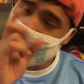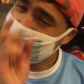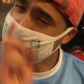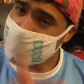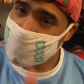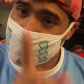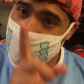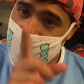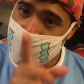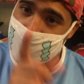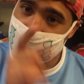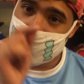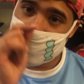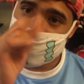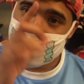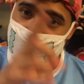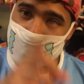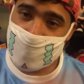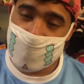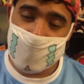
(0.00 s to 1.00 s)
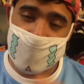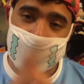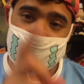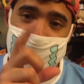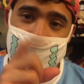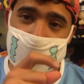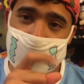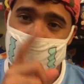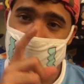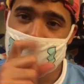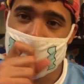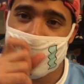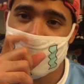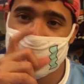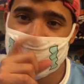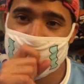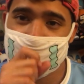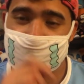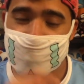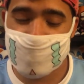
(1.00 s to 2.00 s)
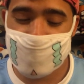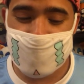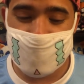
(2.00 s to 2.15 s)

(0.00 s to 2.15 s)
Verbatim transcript: a small clip of what I shot of